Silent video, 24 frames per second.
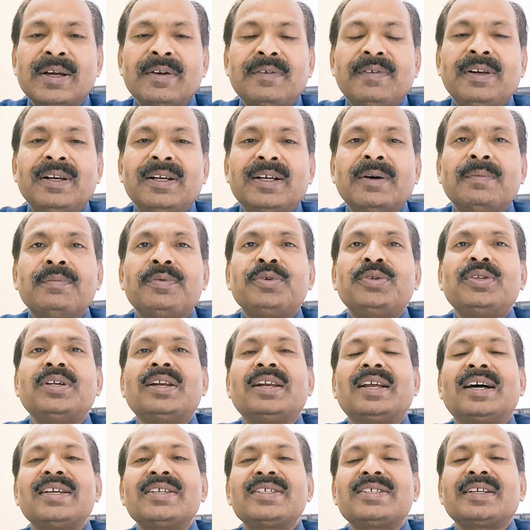We'll come to the
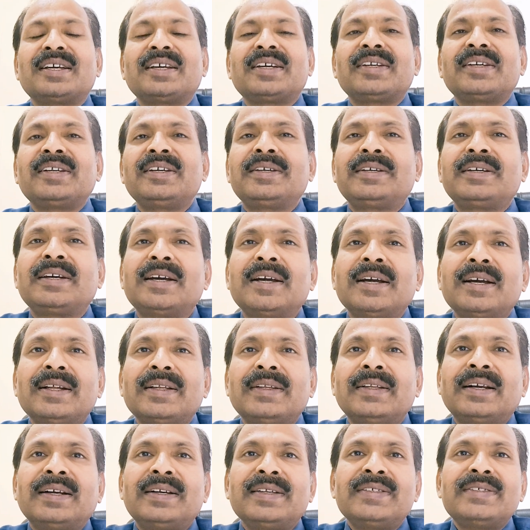last technique,
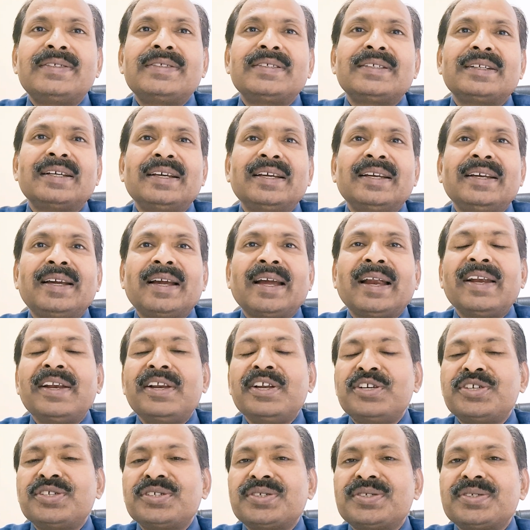that is
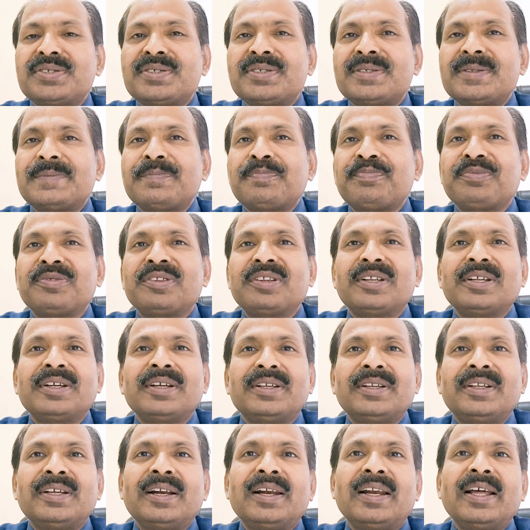incantations.
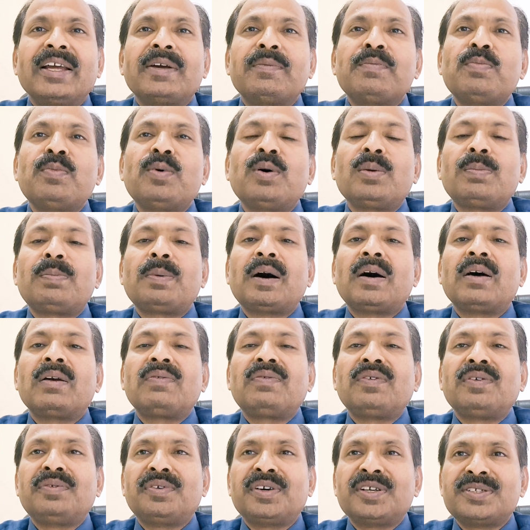They are like more
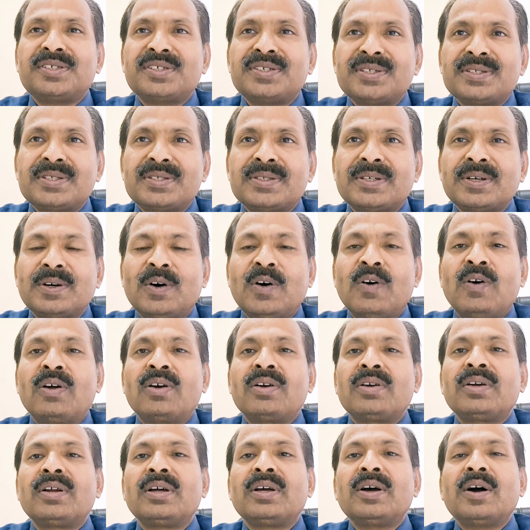powerful versions or
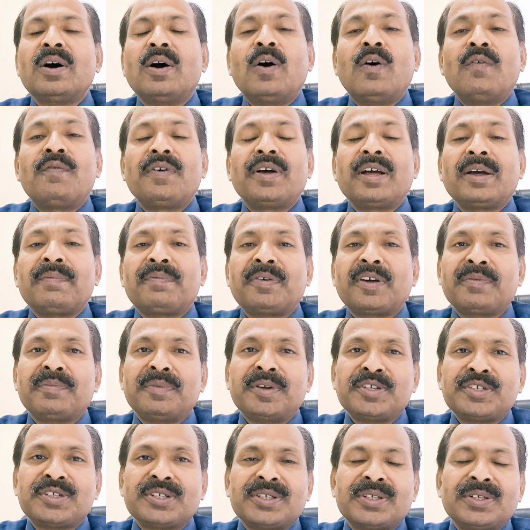of
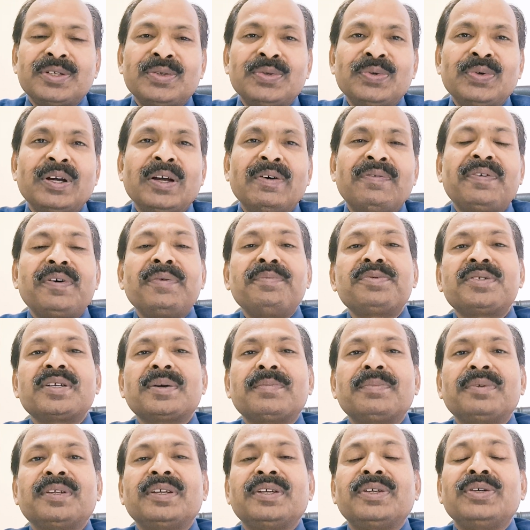affirmation. You affirm
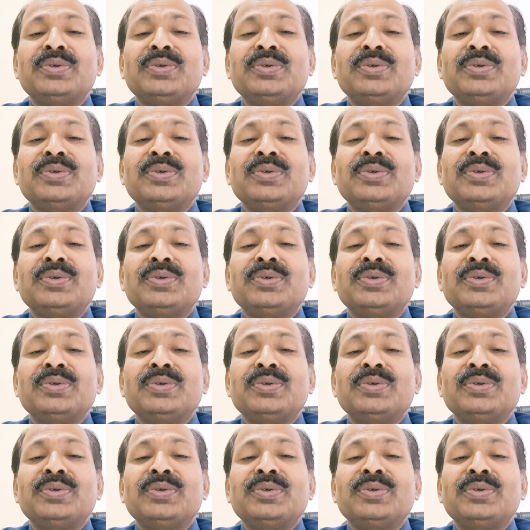something.